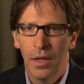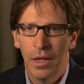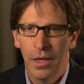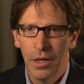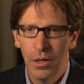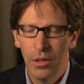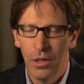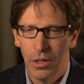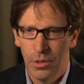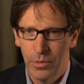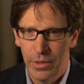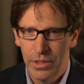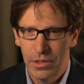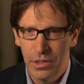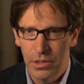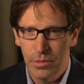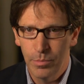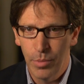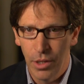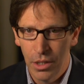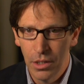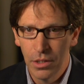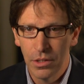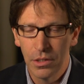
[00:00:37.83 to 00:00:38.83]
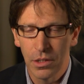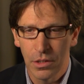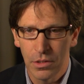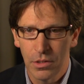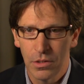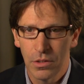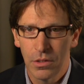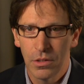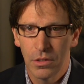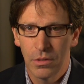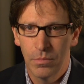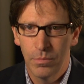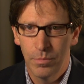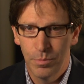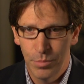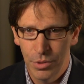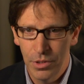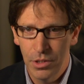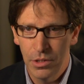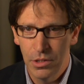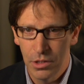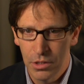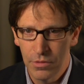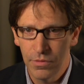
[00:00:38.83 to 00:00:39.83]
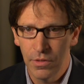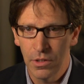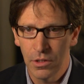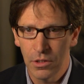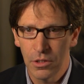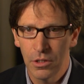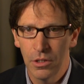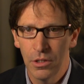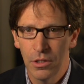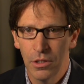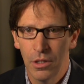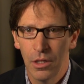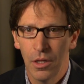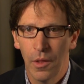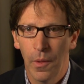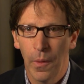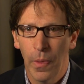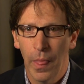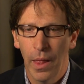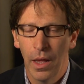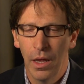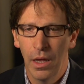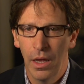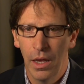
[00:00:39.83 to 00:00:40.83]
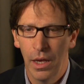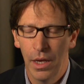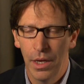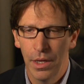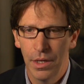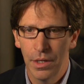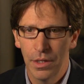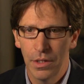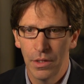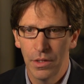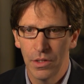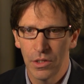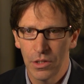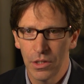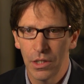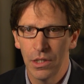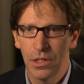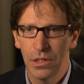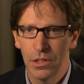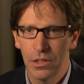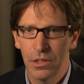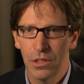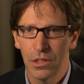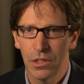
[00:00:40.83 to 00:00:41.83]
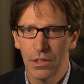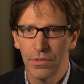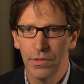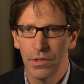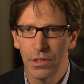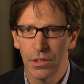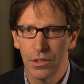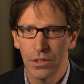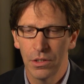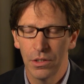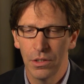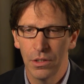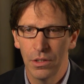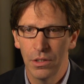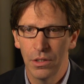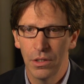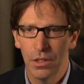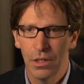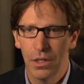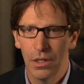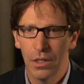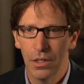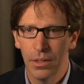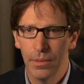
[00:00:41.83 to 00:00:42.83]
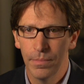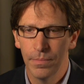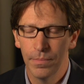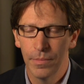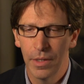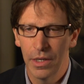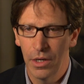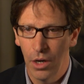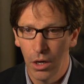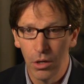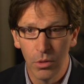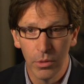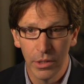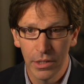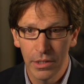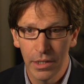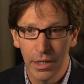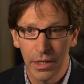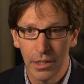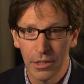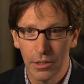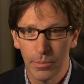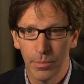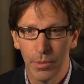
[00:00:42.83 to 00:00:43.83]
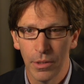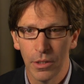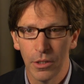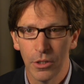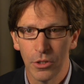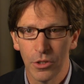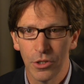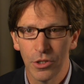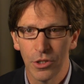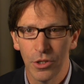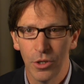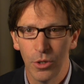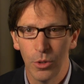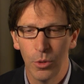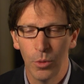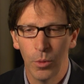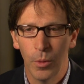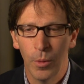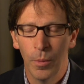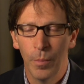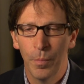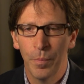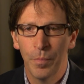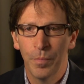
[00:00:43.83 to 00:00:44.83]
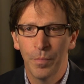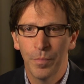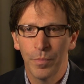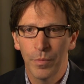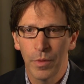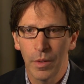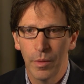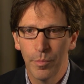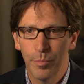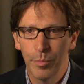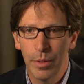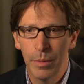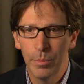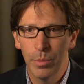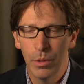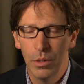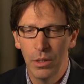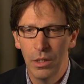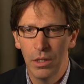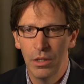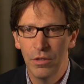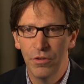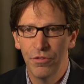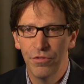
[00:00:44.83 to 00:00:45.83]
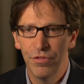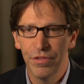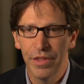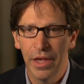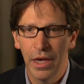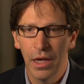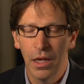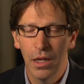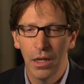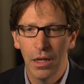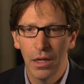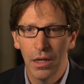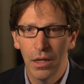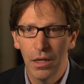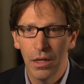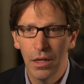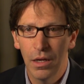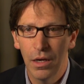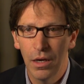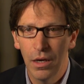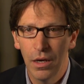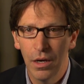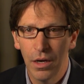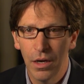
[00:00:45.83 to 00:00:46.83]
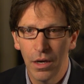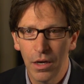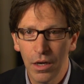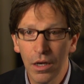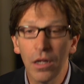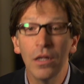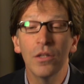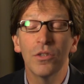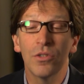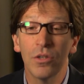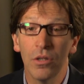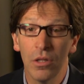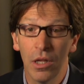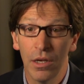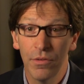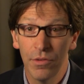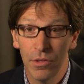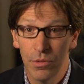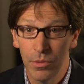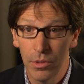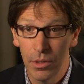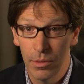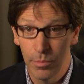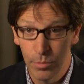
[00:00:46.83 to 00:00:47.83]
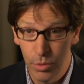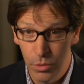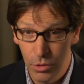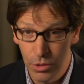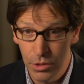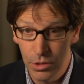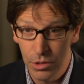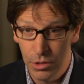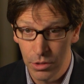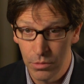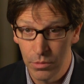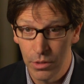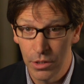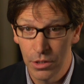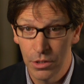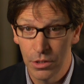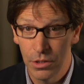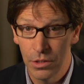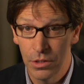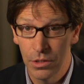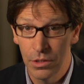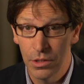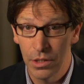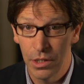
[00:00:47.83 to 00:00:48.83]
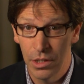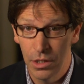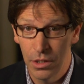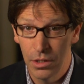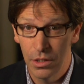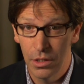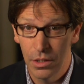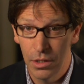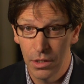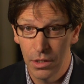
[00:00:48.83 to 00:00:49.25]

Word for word: in a lot of ways, its politics is pretty dysfunctional, and the state is dysfunctional, and always has been. So people live that. Cultural life is really important to Russians, and it